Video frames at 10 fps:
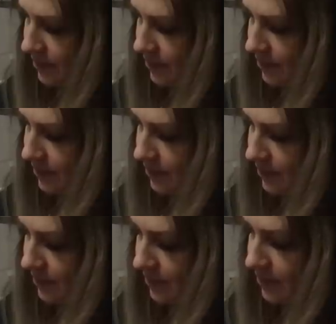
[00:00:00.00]

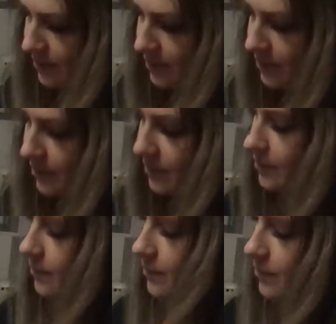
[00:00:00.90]

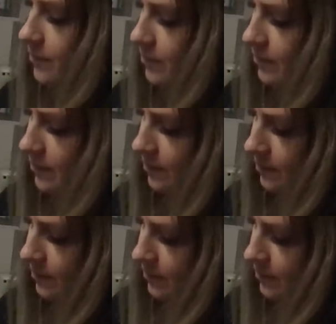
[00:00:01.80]
Nobody speaks.